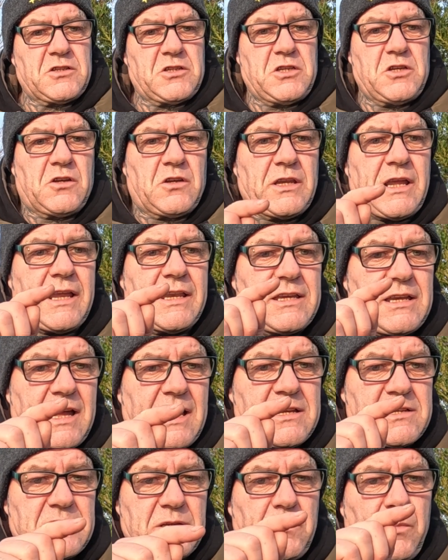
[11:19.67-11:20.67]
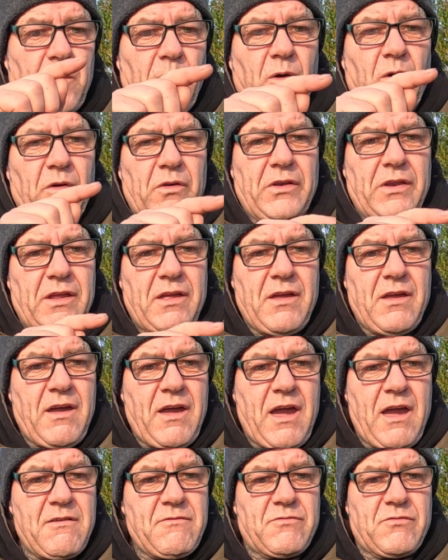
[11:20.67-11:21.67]
so you can actually put on
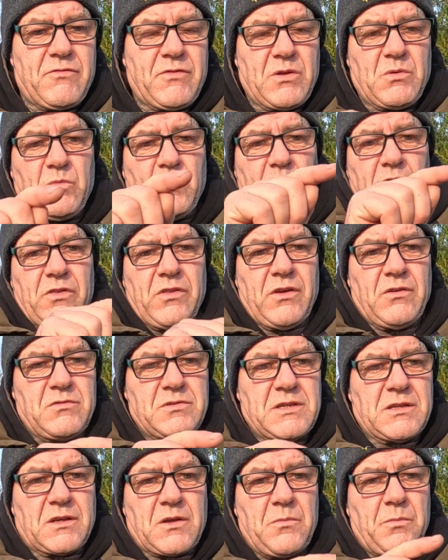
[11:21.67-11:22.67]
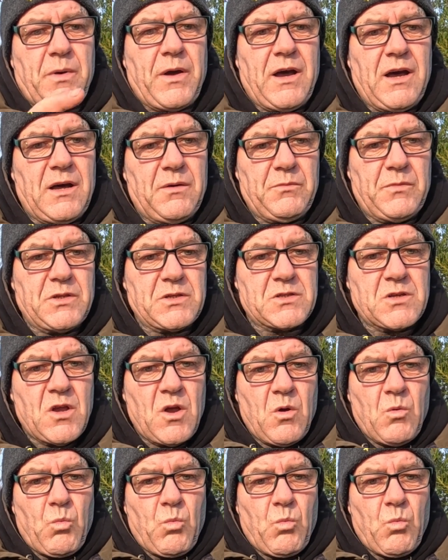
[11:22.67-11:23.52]
every one of those compartments.